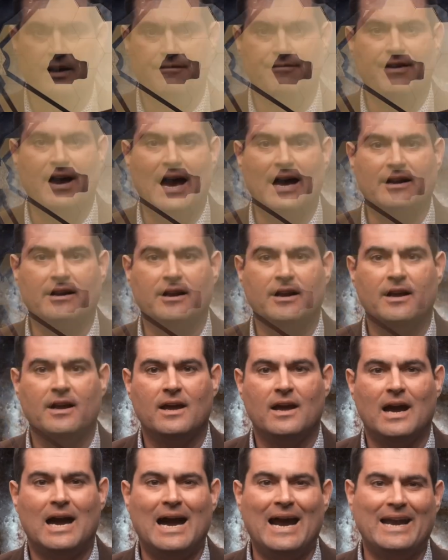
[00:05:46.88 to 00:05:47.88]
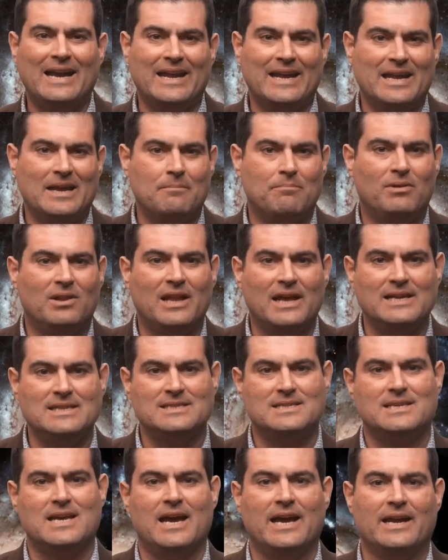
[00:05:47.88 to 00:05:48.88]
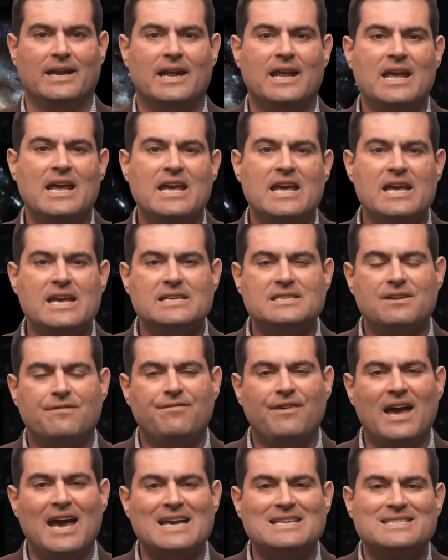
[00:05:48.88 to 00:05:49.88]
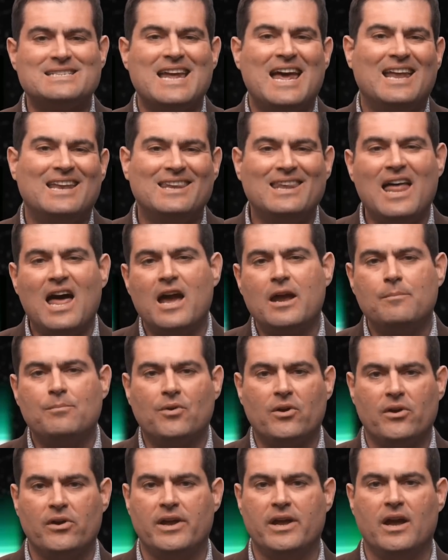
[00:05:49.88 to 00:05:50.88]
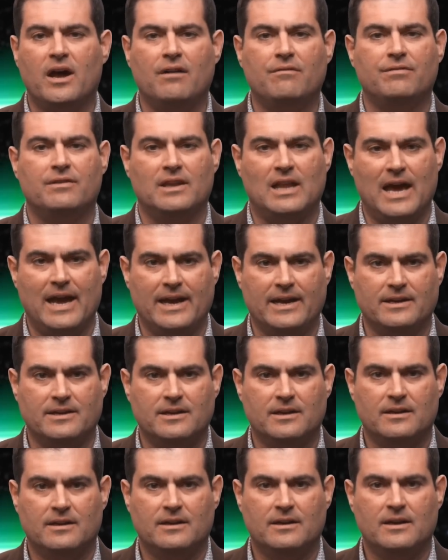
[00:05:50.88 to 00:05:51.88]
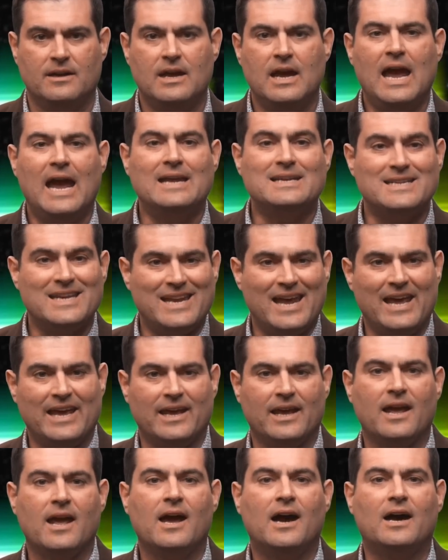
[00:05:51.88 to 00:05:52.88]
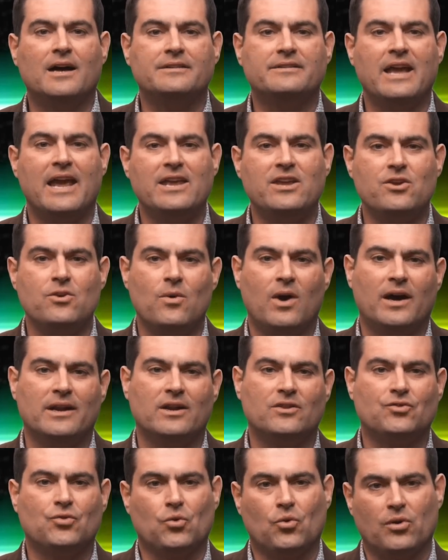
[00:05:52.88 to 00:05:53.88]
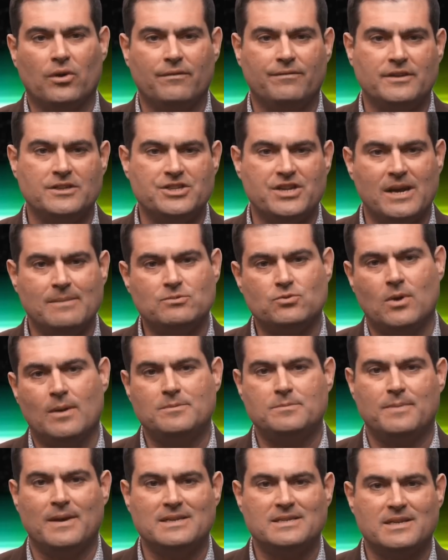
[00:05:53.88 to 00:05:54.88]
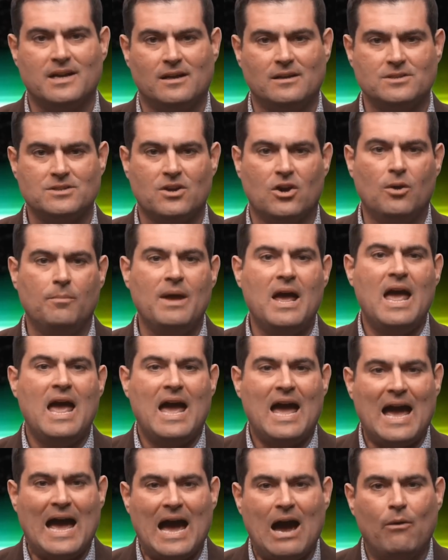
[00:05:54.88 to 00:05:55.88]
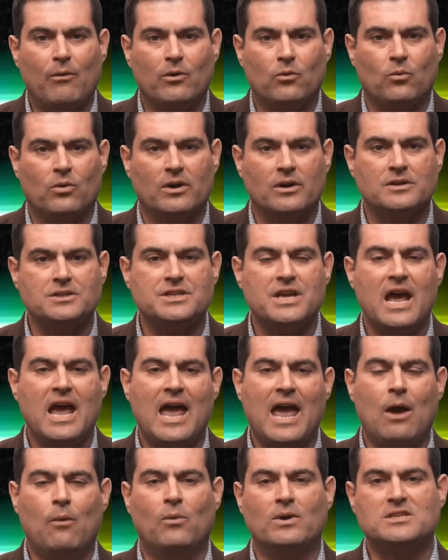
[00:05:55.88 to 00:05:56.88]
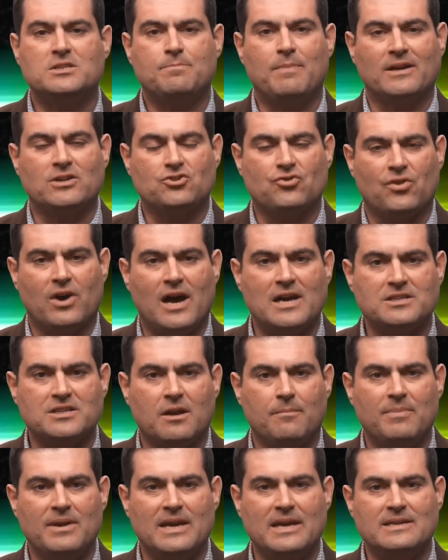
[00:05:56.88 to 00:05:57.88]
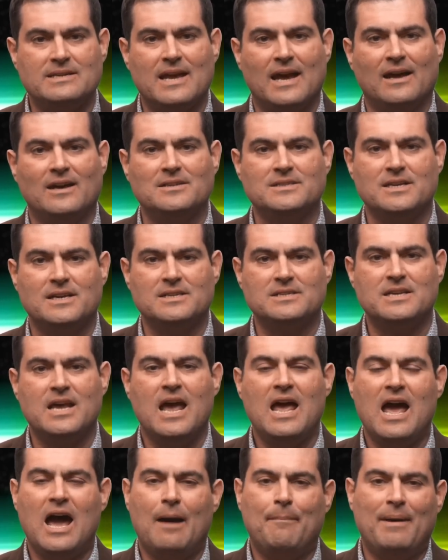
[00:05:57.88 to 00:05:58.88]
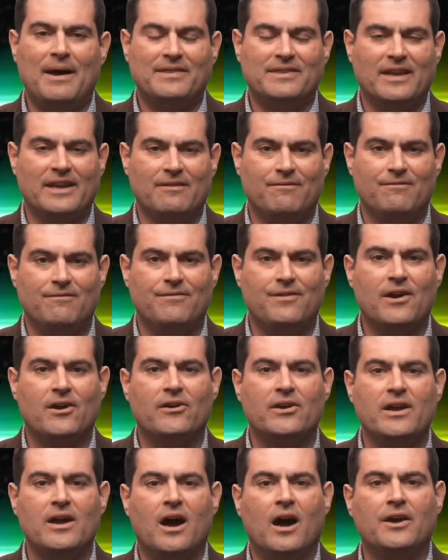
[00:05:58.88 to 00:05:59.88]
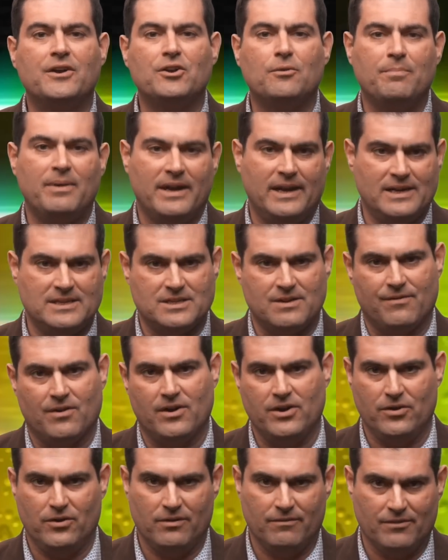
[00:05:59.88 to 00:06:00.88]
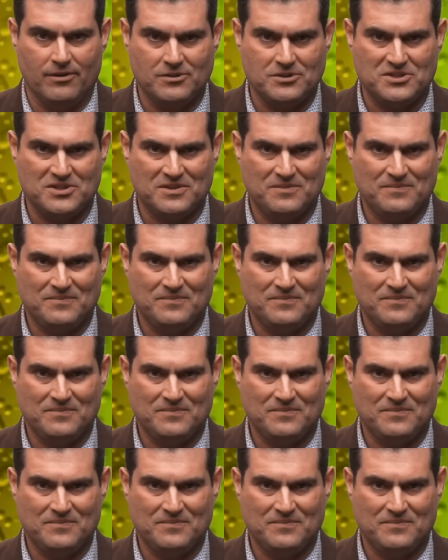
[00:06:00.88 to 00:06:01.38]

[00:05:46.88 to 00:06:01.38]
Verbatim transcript: In fact, hiding in plain sight is a vast library of light. And today, I'll take you on a tour of the James Webb Space Telescope, how it works, and what spectroscopy tells us about the very underpinnings of our universe.